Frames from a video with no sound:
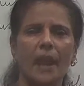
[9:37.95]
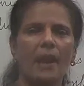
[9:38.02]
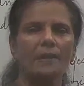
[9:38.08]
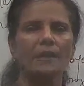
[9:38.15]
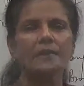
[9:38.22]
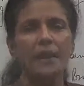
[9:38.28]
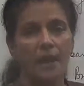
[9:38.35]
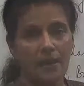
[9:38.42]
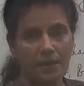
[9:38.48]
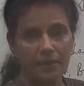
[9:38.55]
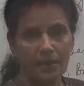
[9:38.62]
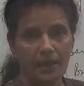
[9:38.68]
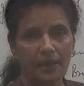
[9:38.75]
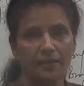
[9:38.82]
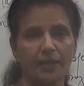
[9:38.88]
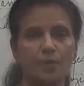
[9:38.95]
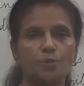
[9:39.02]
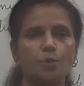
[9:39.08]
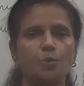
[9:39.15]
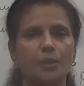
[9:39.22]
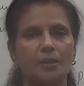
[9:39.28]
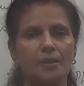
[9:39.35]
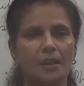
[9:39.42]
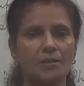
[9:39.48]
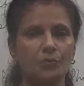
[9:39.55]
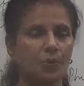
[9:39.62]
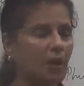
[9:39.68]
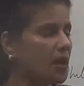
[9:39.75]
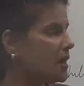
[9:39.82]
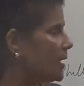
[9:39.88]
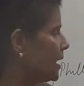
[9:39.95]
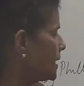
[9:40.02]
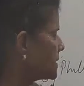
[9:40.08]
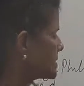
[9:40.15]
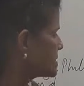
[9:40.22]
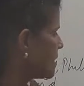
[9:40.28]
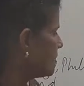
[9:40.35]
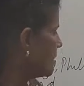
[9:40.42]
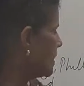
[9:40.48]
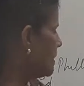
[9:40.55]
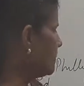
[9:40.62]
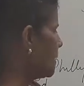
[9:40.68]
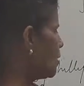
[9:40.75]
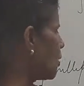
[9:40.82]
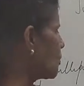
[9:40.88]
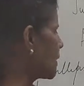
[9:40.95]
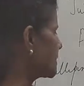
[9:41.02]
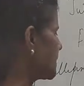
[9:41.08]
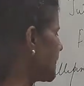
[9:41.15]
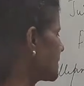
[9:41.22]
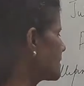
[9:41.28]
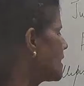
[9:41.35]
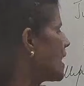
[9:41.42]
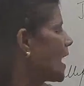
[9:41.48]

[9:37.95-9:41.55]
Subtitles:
and indirectly in the jute industry. It is available over there.